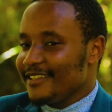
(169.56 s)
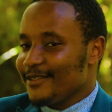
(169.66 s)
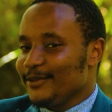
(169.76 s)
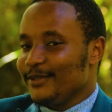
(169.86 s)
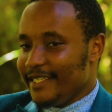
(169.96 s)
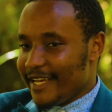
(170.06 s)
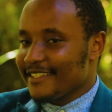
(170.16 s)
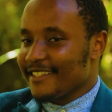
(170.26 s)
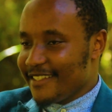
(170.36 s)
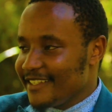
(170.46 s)
So
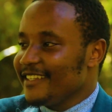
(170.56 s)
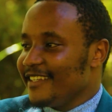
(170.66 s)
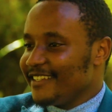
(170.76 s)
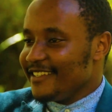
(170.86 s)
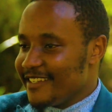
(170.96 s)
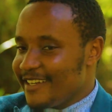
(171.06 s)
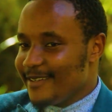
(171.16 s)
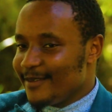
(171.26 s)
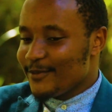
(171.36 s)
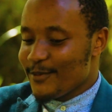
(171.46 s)
yes, and
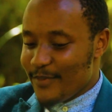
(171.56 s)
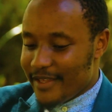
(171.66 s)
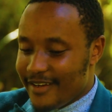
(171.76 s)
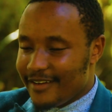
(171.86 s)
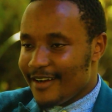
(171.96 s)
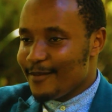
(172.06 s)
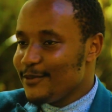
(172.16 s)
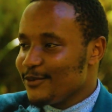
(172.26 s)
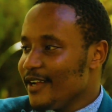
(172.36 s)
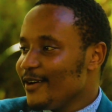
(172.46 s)
from there up
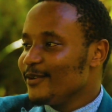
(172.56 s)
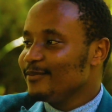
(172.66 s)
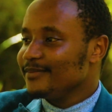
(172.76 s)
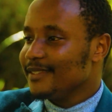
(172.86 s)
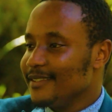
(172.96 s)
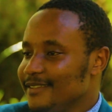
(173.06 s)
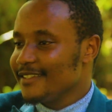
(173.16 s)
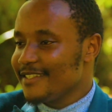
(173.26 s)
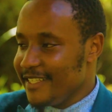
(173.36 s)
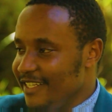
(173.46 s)
to now,
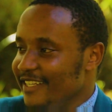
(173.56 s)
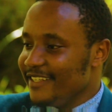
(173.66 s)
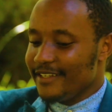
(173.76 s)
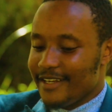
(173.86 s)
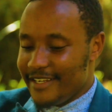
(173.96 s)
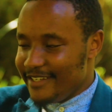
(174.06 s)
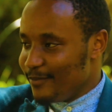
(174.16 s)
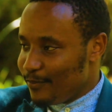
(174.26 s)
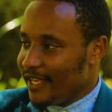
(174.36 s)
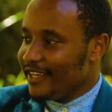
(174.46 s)
still in
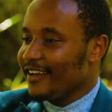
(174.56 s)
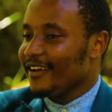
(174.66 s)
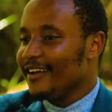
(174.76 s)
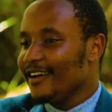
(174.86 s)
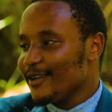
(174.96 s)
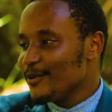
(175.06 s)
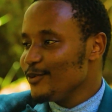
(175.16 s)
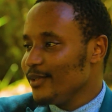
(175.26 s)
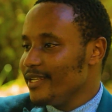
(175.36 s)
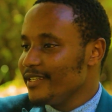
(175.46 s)
playing
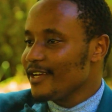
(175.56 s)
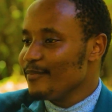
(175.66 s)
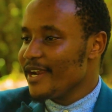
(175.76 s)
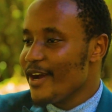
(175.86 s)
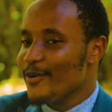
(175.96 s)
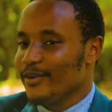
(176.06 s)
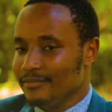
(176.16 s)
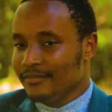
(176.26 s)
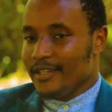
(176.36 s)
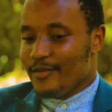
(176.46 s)
around with data, but now
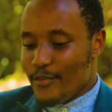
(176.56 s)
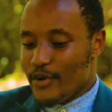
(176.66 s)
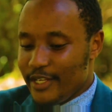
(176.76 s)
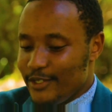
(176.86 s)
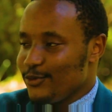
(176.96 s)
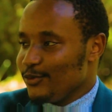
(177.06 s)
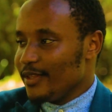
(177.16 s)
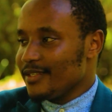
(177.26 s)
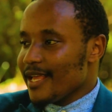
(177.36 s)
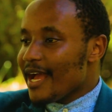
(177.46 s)
more into
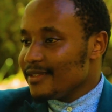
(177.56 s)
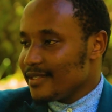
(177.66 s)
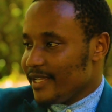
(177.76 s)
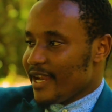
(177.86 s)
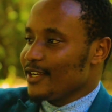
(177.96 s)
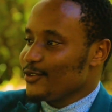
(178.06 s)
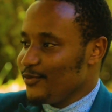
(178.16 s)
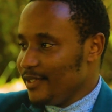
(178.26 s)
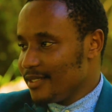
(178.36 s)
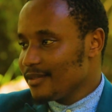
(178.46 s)
the science and art
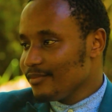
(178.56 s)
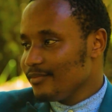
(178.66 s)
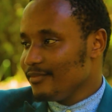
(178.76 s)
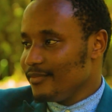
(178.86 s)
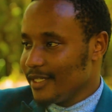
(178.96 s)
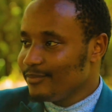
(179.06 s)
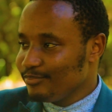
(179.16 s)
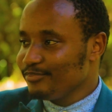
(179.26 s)
of it. Yeah.